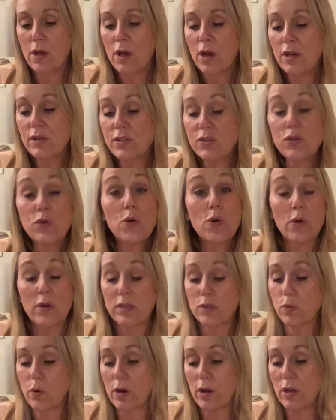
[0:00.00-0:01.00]
A store
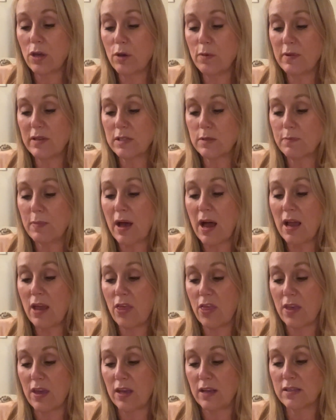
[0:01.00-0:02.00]
is where humans buy
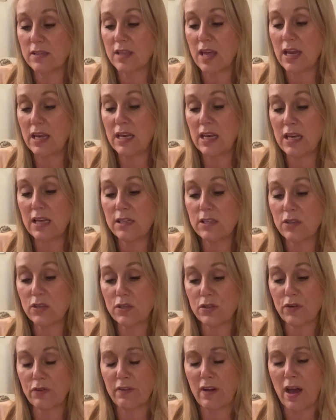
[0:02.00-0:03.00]
things they need to
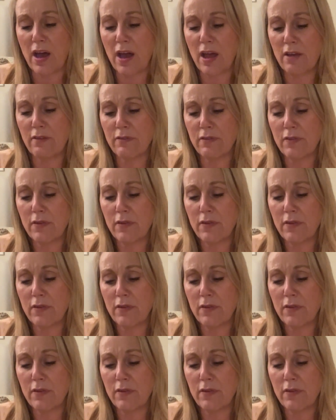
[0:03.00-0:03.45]
survive.